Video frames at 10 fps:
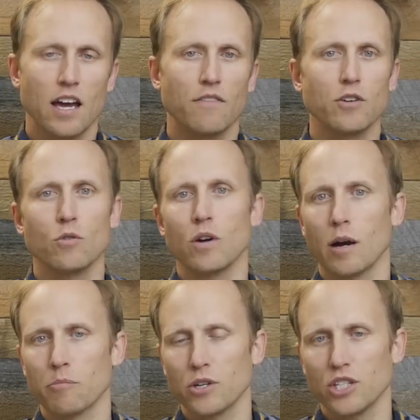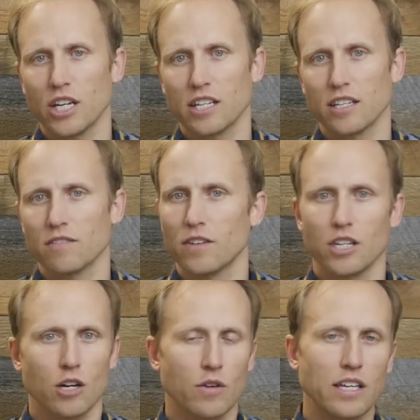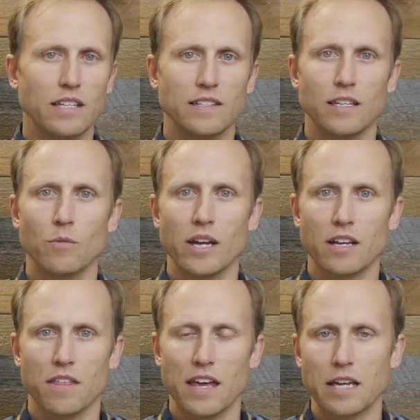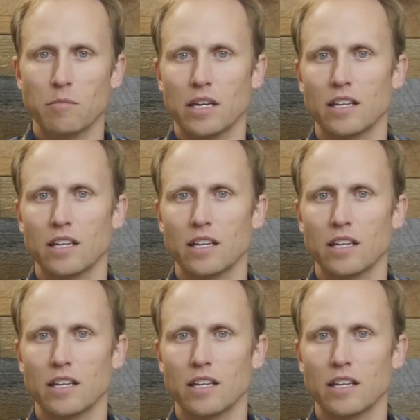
if you appreciated this video, easy way to thank me